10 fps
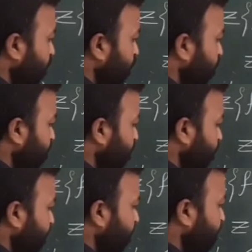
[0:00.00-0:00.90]
so
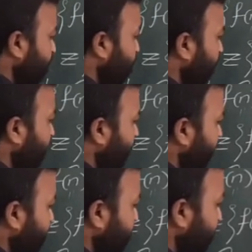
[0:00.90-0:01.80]
this is defined
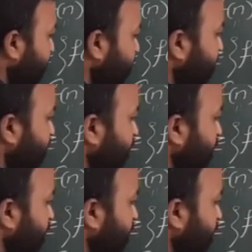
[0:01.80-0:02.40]
like this,